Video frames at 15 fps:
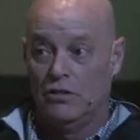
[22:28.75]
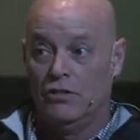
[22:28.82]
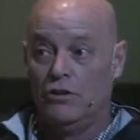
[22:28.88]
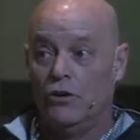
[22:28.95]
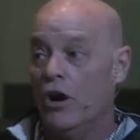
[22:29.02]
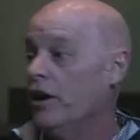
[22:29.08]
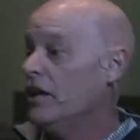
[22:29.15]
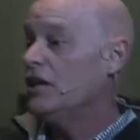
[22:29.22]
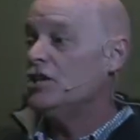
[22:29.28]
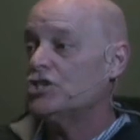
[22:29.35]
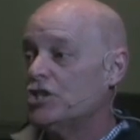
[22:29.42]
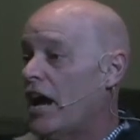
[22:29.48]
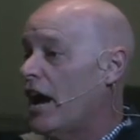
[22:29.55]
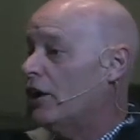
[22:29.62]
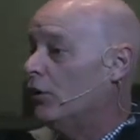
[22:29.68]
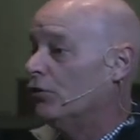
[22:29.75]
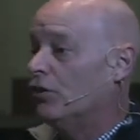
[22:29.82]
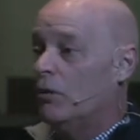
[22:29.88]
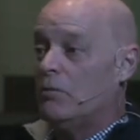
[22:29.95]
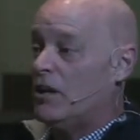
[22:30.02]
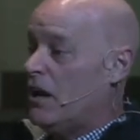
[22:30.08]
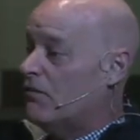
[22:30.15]
There aren't any shadows.
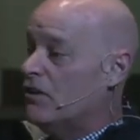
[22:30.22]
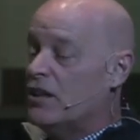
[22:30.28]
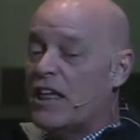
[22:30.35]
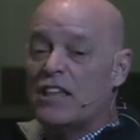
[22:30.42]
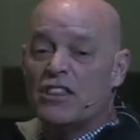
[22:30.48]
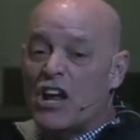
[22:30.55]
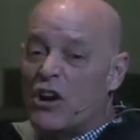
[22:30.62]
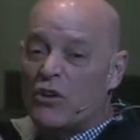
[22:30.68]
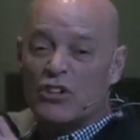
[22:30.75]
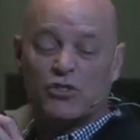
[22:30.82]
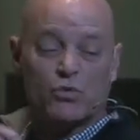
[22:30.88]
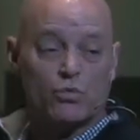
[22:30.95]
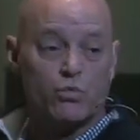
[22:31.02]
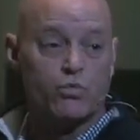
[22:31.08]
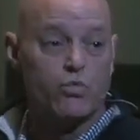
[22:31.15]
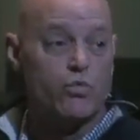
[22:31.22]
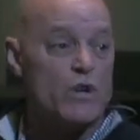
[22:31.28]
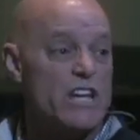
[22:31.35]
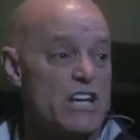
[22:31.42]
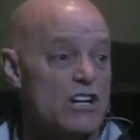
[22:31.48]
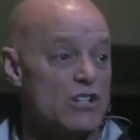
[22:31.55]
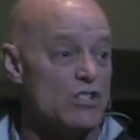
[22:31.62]
I mean, everything there is
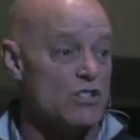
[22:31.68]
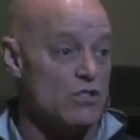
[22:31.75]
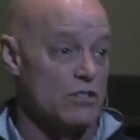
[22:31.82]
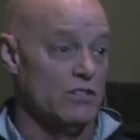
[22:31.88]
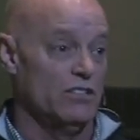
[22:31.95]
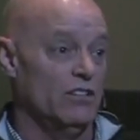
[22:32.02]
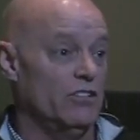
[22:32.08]
real.